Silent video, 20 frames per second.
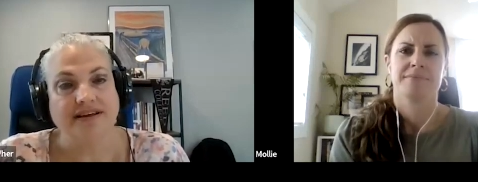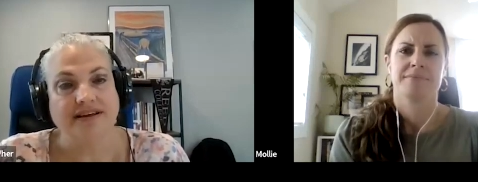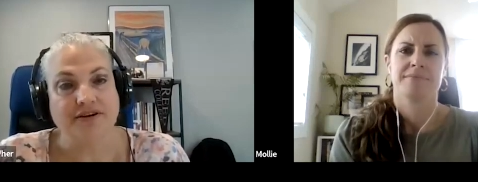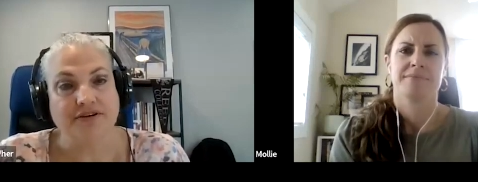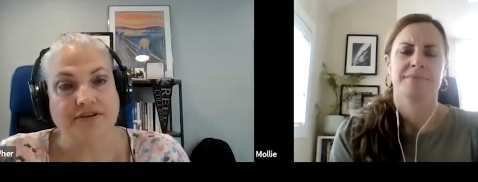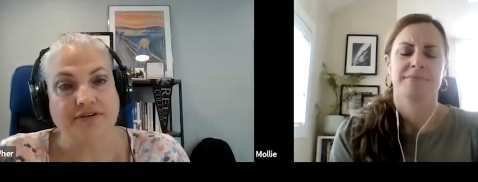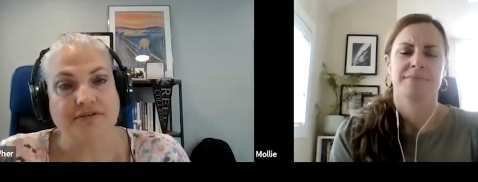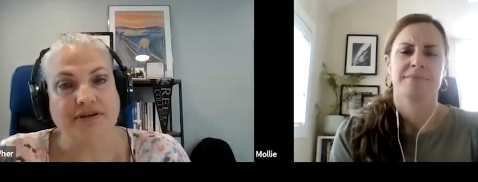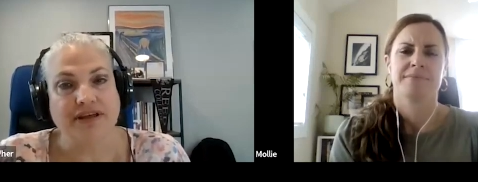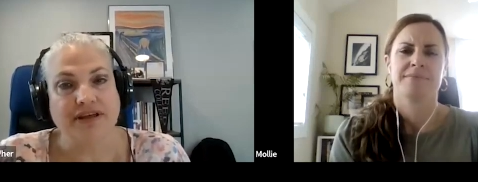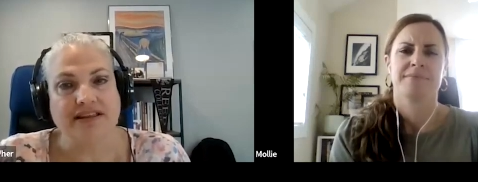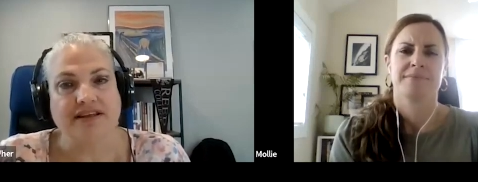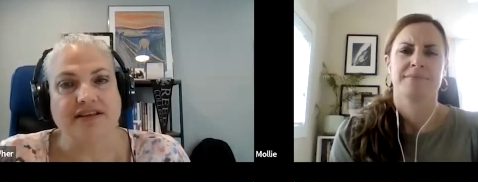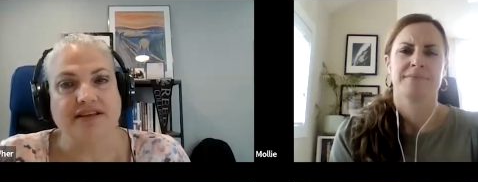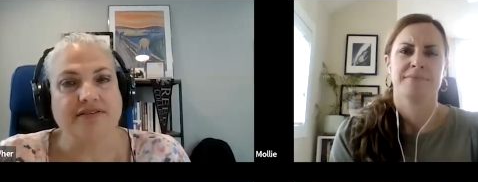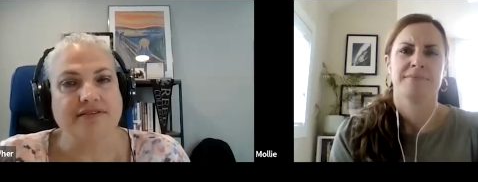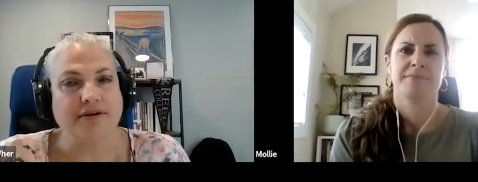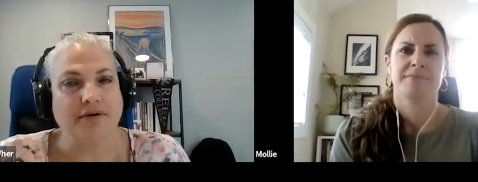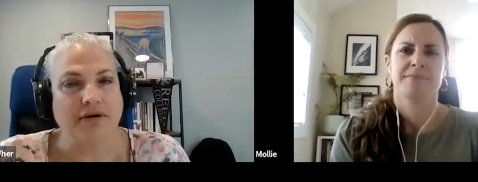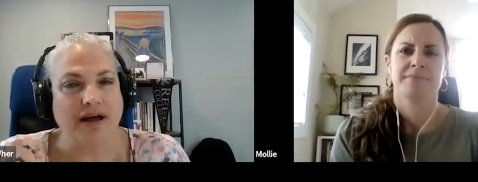Speaker 1: and doing
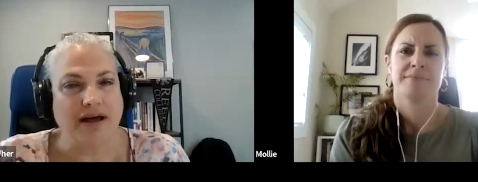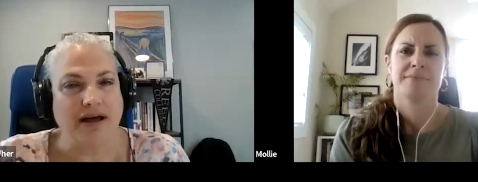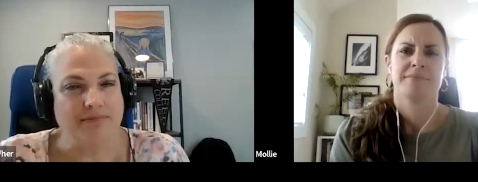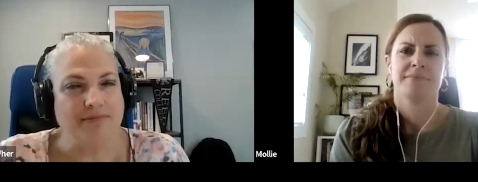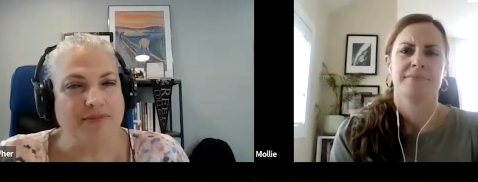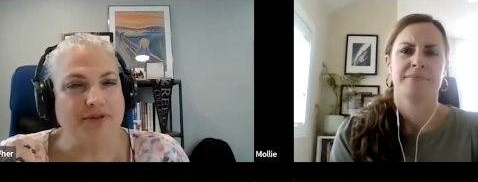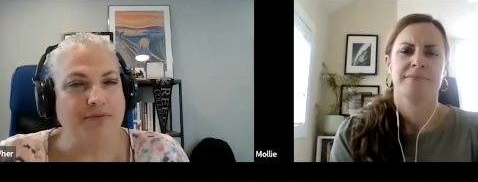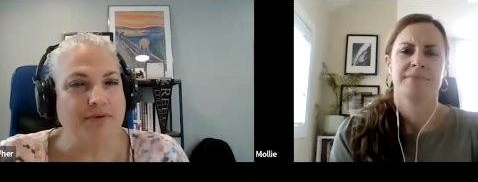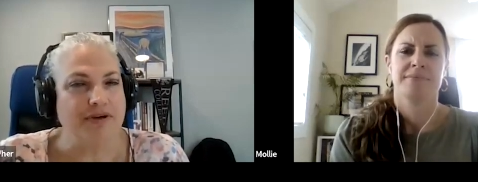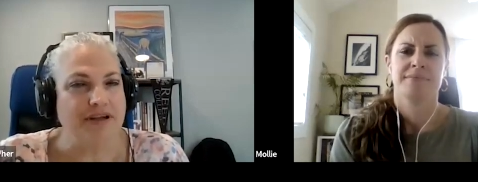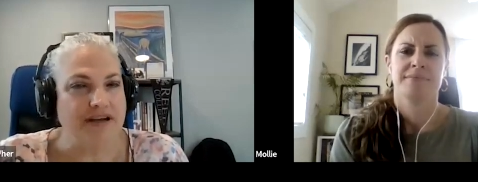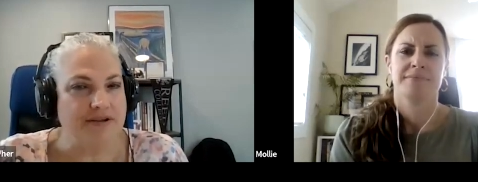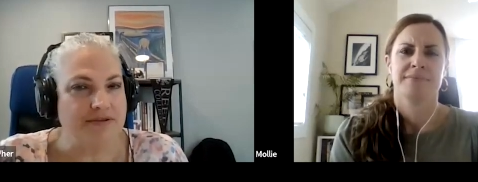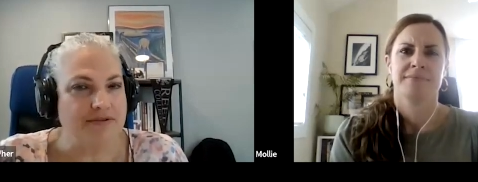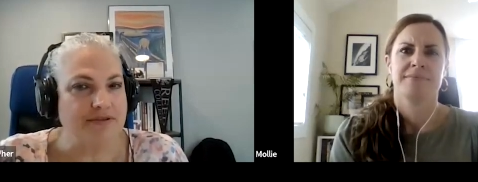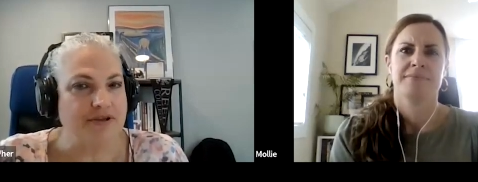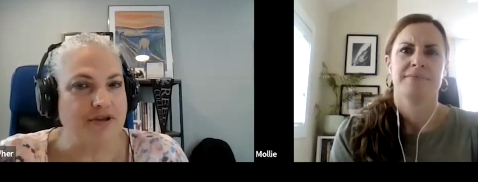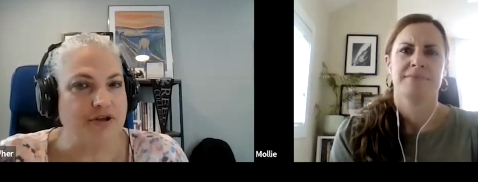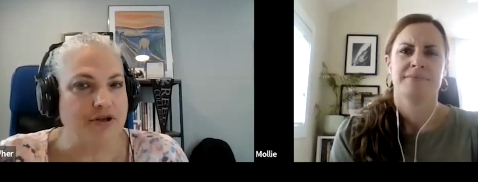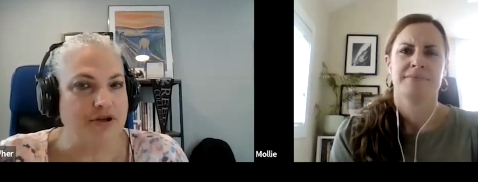this. So I'm the one
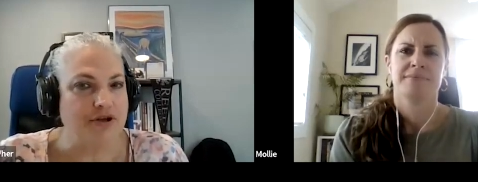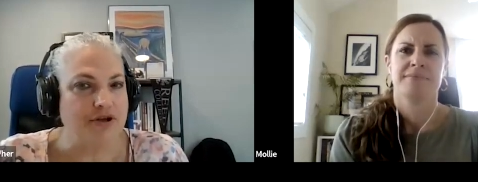who's going to